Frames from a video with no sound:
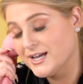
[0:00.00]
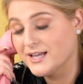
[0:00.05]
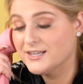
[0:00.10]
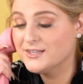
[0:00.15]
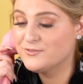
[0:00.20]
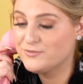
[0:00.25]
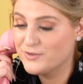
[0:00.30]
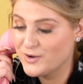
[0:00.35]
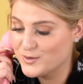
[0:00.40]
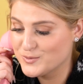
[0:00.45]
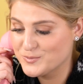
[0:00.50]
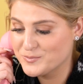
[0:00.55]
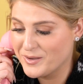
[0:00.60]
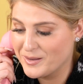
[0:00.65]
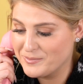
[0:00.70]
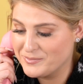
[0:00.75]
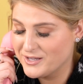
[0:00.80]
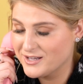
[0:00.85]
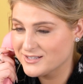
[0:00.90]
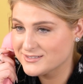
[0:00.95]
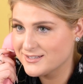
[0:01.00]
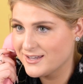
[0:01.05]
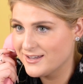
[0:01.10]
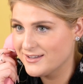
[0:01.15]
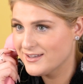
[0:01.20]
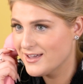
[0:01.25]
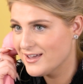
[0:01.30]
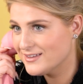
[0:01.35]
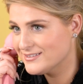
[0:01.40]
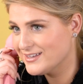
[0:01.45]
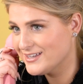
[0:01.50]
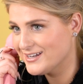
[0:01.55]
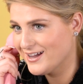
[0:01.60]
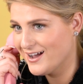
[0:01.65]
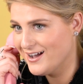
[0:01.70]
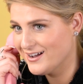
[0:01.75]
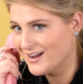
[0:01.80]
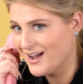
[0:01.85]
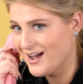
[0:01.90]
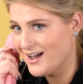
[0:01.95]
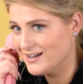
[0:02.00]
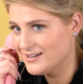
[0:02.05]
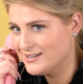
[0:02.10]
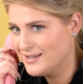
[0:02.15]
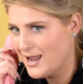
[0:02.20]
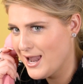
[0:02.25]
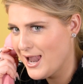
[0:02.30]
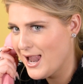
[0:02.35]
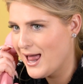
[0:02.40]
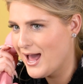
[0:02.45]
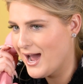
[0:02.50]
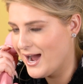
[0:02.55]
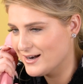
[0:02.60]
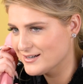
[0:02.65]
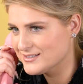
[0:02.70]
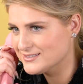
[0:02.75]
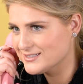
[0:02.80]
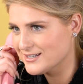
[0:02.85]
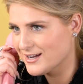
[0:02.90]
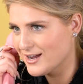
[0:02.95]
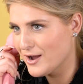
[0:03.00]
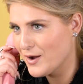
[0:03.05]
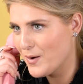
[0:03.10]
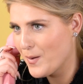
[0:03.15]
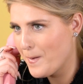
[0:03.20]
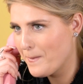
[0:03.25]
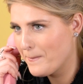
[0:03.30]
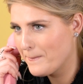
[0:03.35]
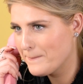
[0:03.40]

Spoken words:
Telephone by Beyonce and Lady Gaga. How does it go?